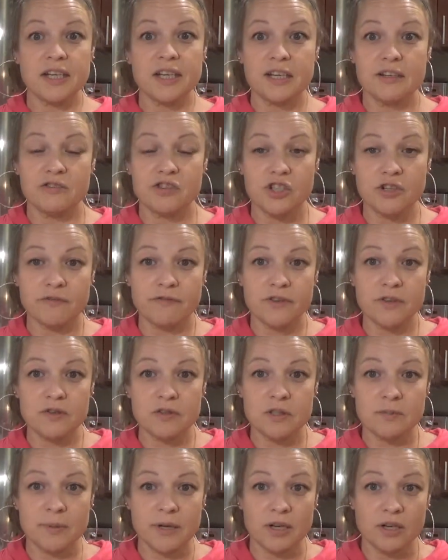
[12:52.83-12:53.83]
in if she
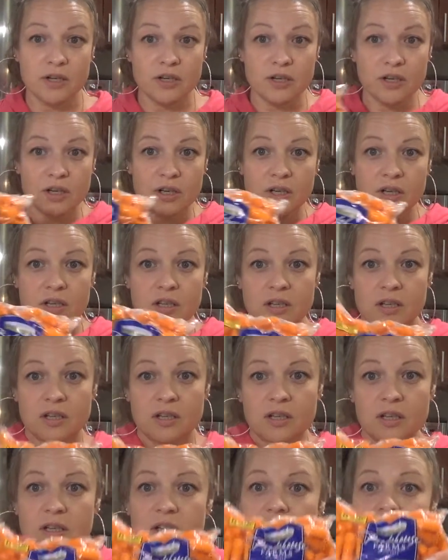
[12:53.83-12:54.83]
feels better.
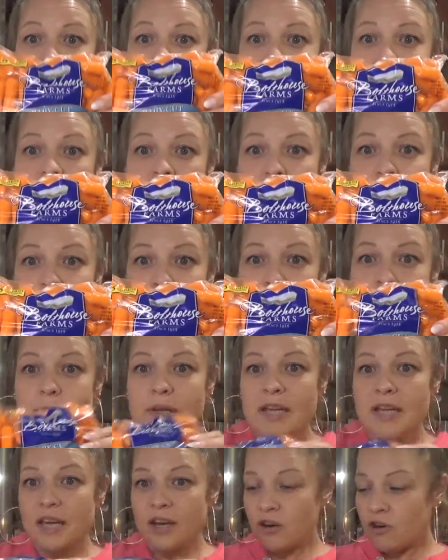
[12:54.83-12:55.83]

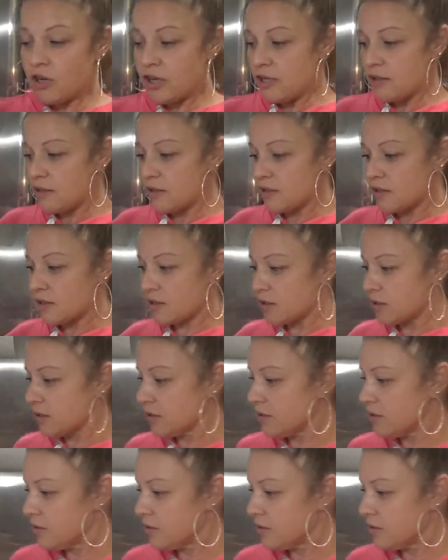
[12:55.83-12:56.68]
Baby carrots,